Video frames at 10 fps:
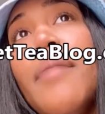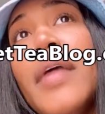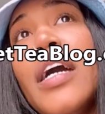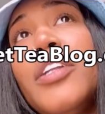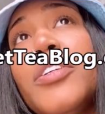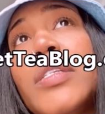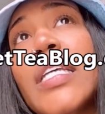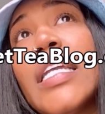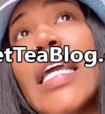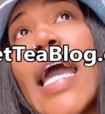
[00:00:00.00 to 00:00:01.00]
I'm not
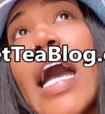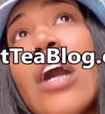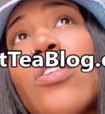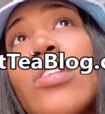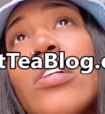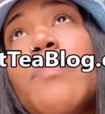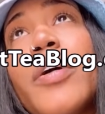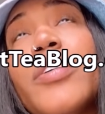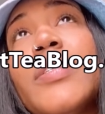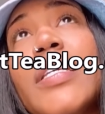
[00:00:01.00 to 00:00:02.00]
understanding how a
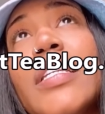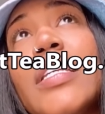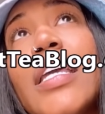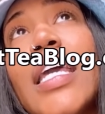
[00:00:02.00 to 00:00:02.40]
person